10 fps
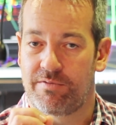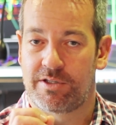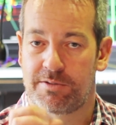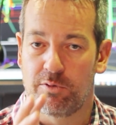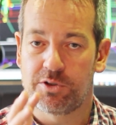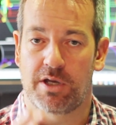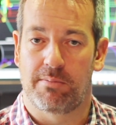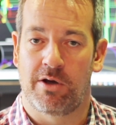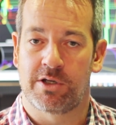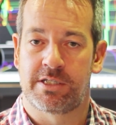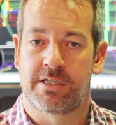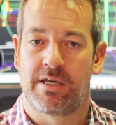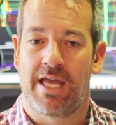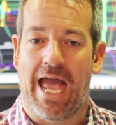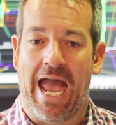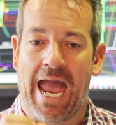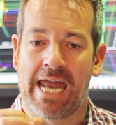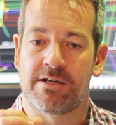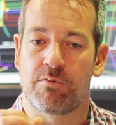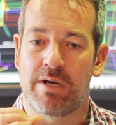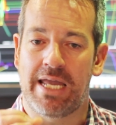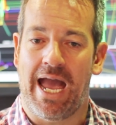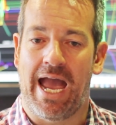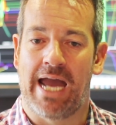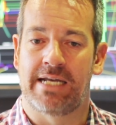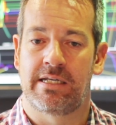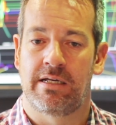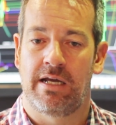small stop loss, and we had,